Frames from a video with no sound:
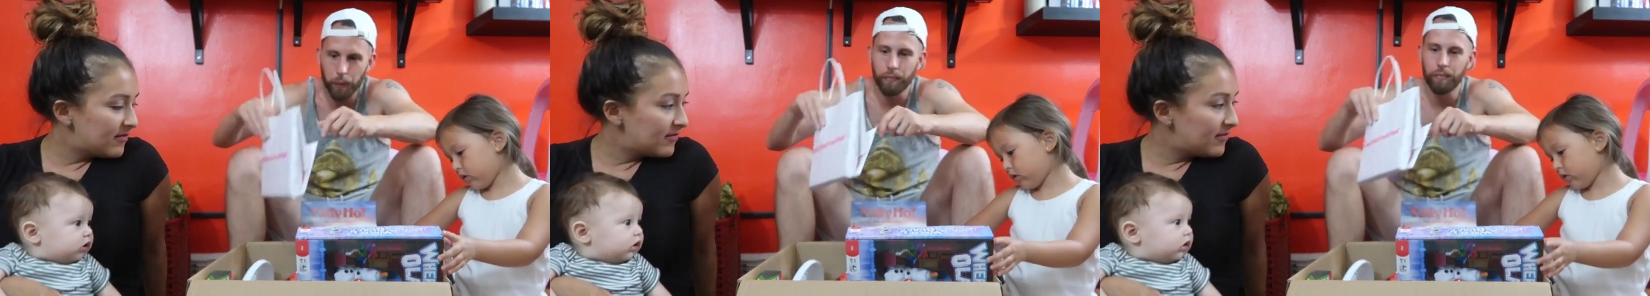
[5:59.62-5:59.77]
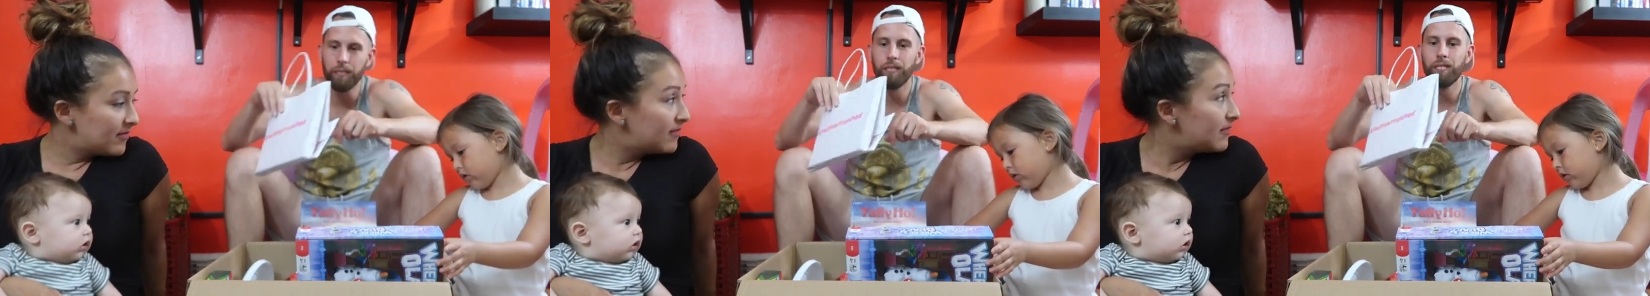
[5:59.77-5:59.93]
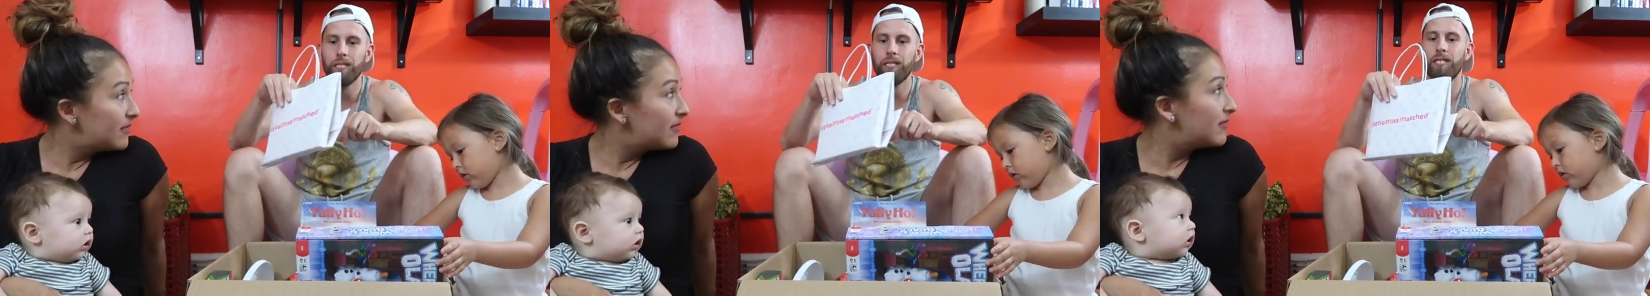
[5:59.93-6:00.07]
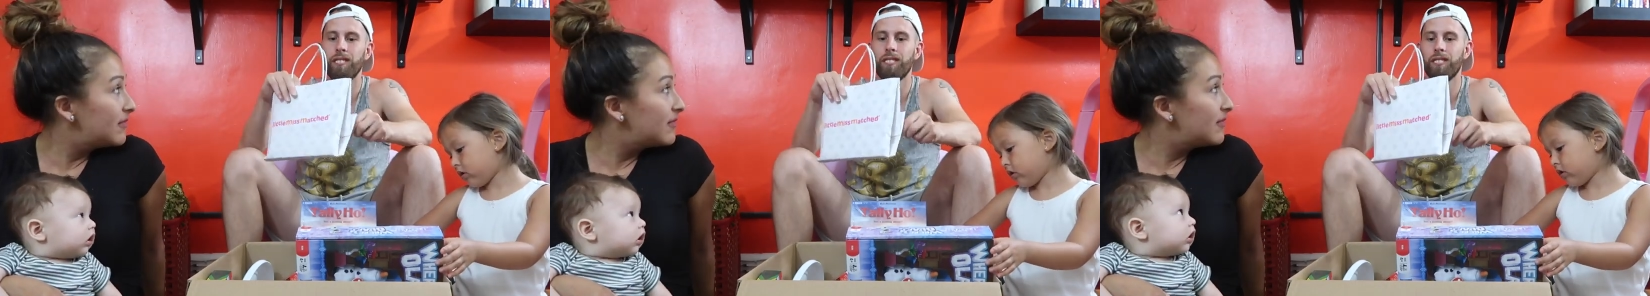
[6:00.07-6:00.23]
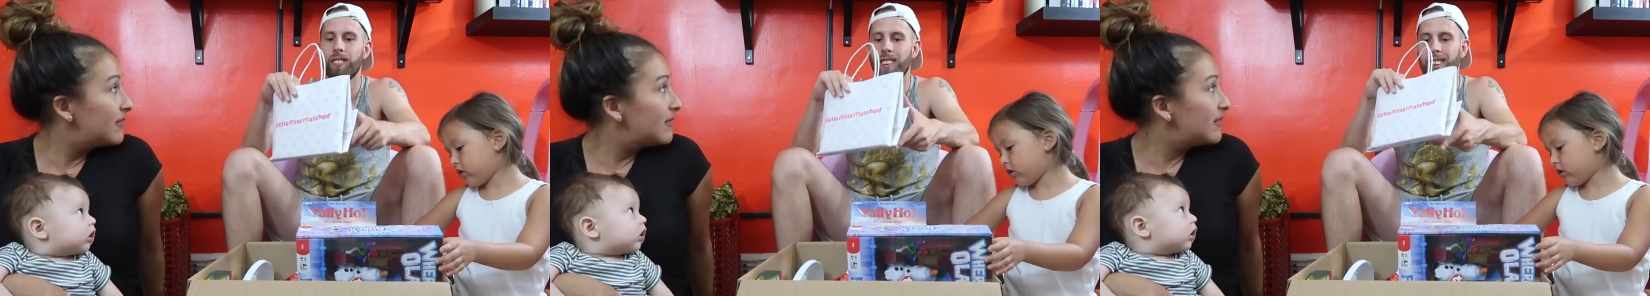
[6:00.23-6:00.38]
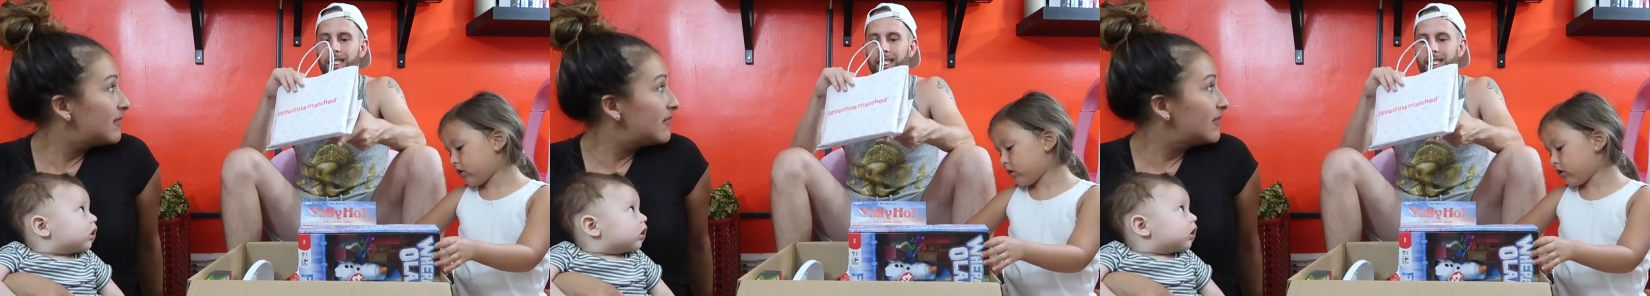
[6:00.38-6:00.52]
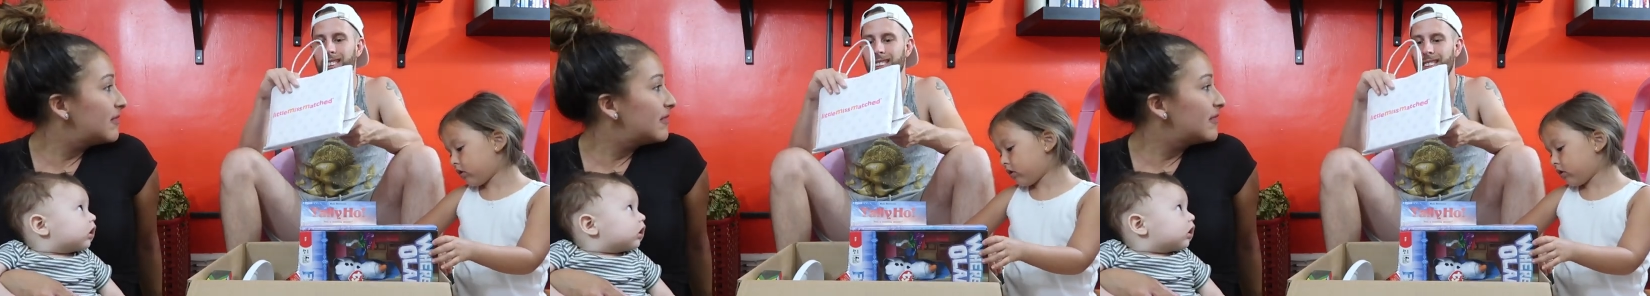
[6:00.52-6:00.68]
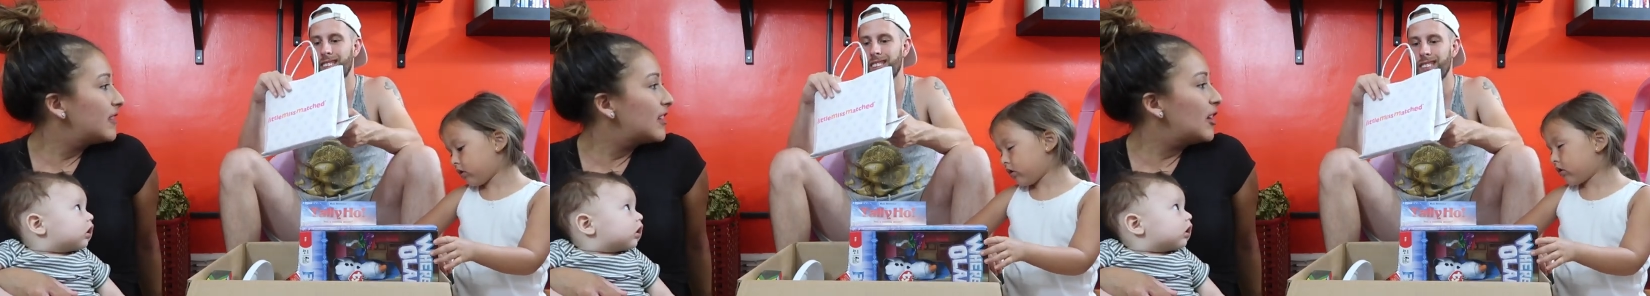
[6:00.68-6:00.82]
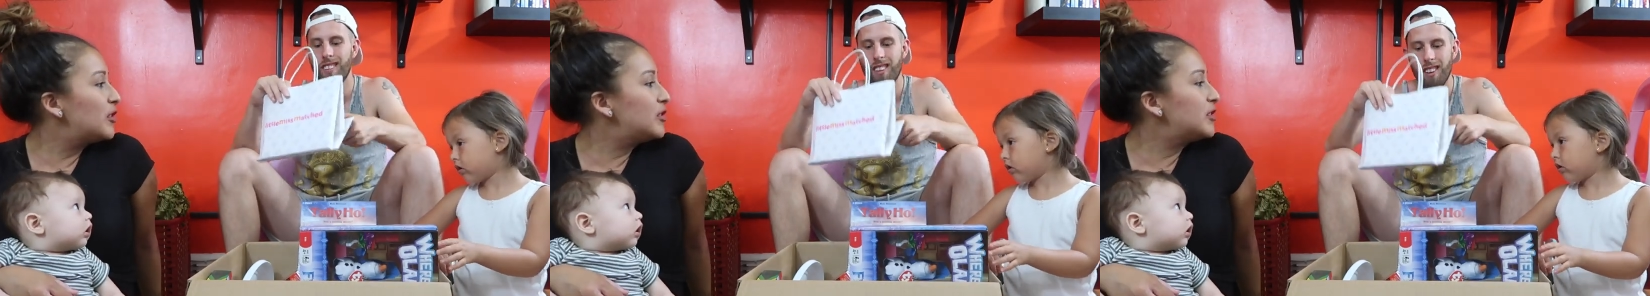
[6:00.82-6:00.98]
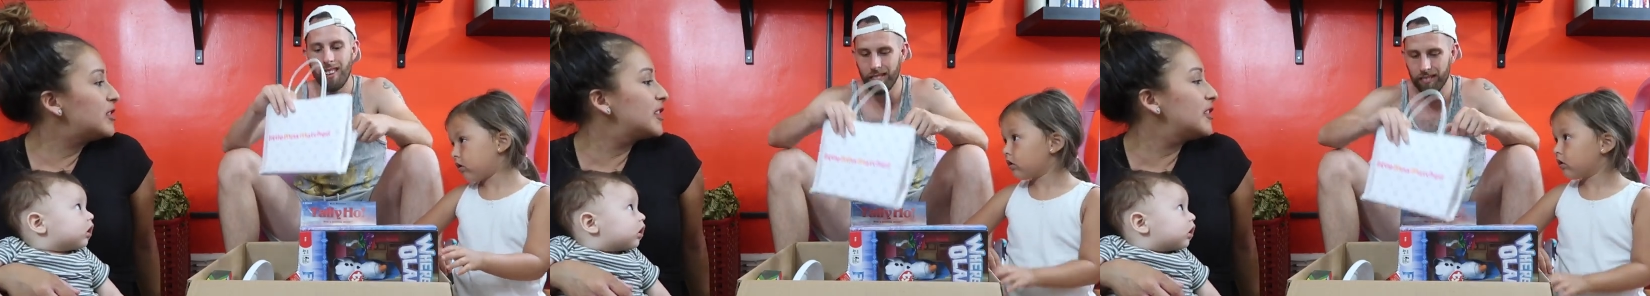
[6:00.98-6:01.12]
Speaker 1: one.
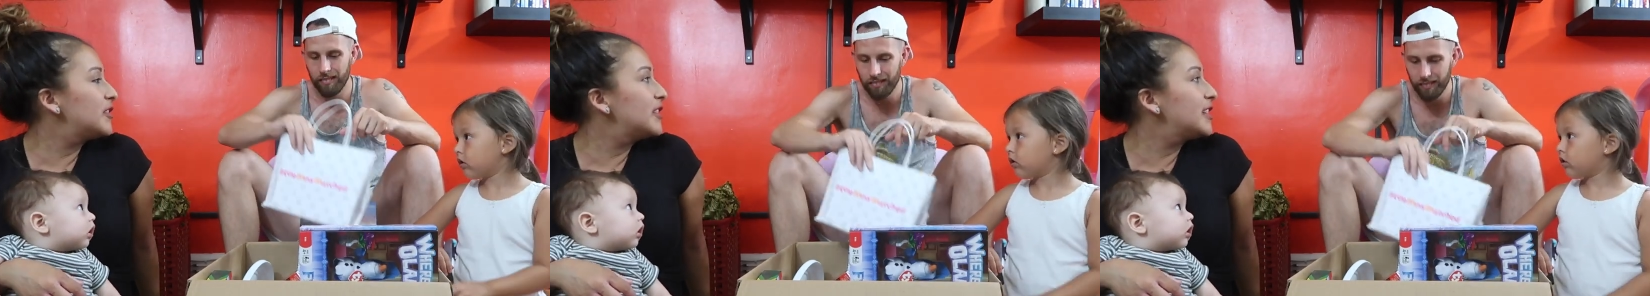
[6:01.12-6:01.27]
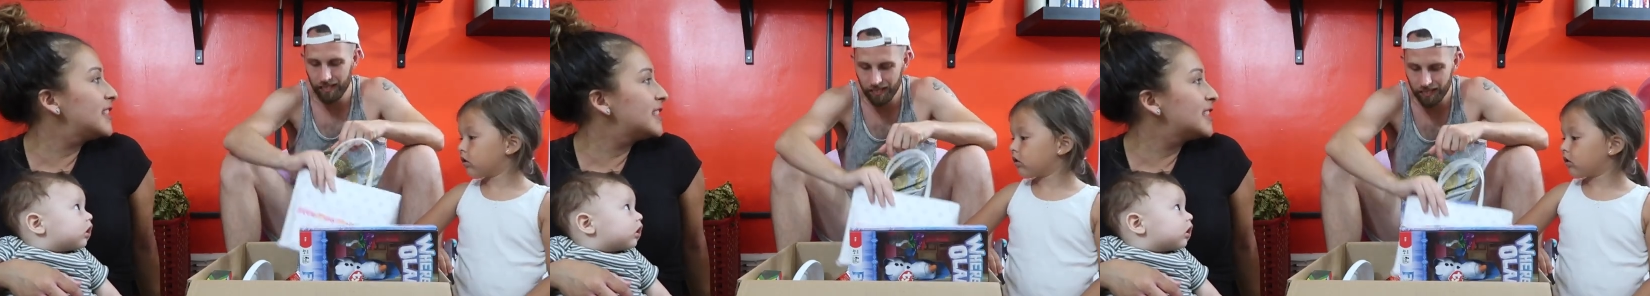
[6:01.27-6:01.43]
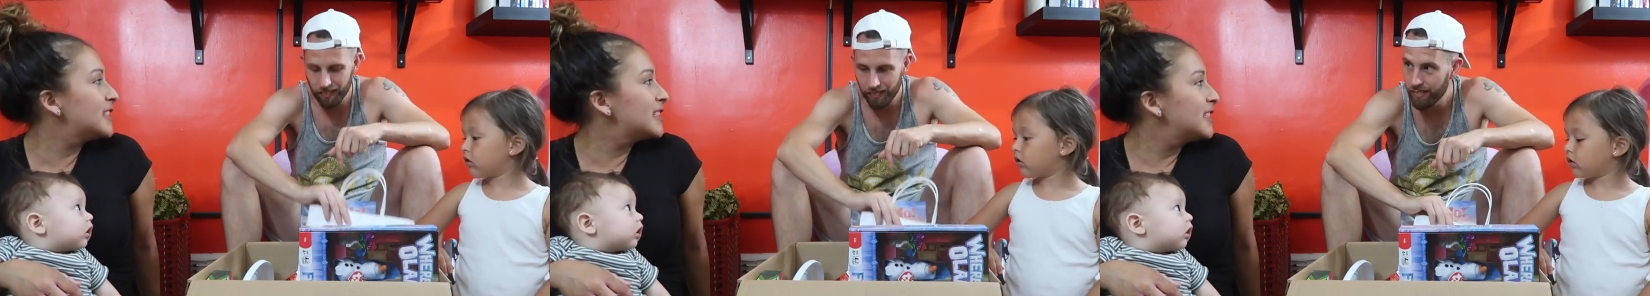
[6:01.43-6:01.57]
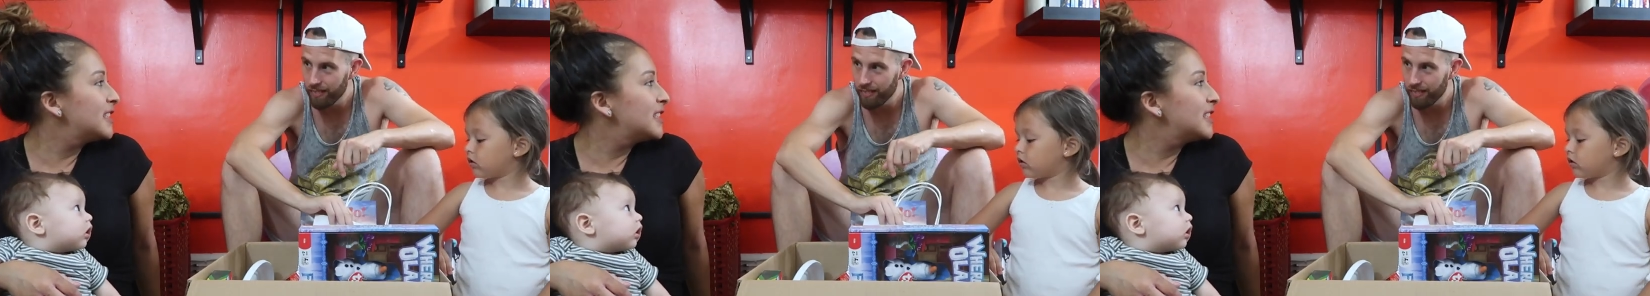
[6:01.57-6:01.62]
Are you serious?